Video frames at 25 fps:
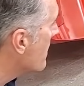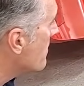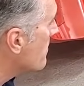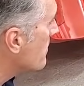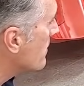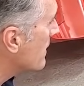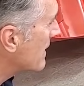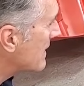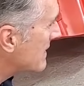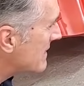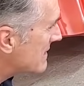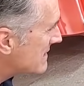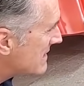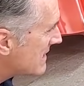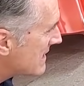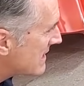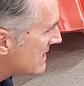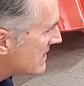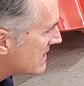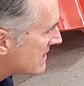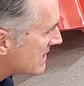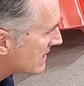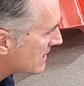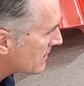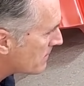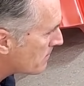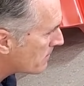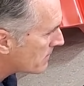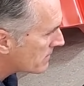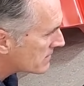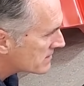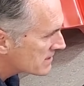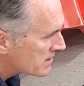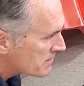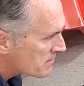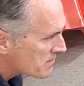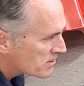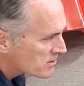But like I said, um,
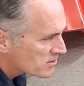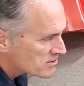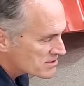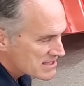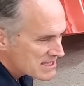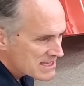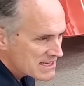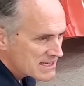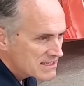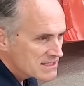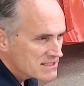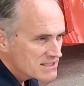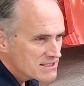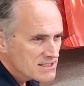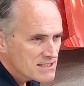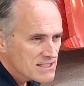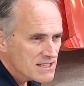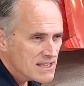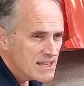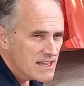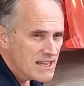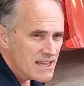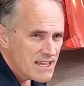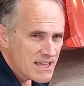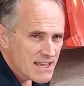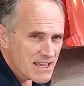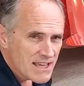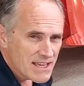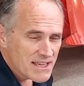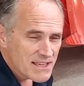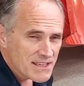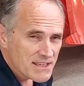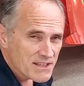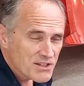some of those things you